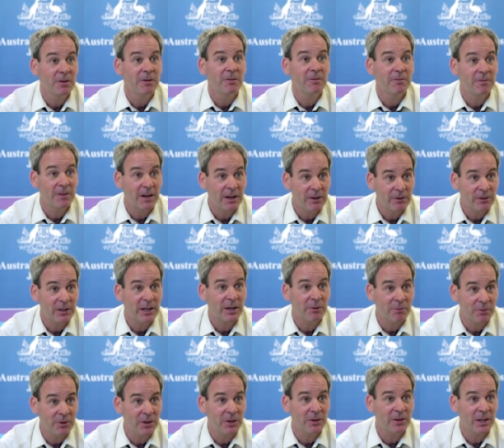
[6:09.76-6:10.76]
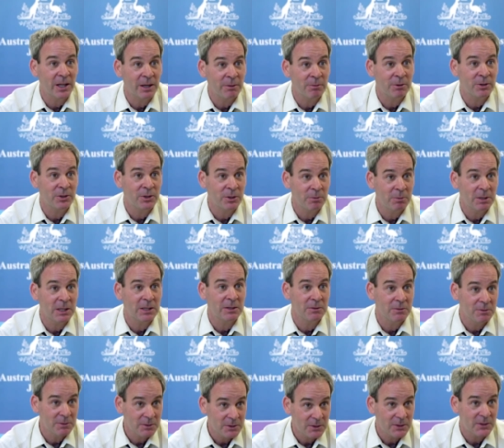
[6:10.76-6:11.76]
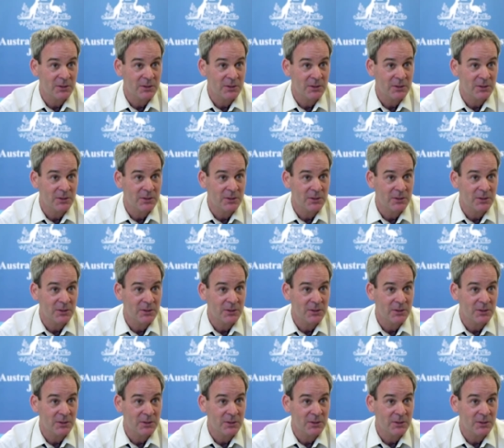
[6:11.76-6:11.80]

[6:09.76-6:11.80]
found out that they were doing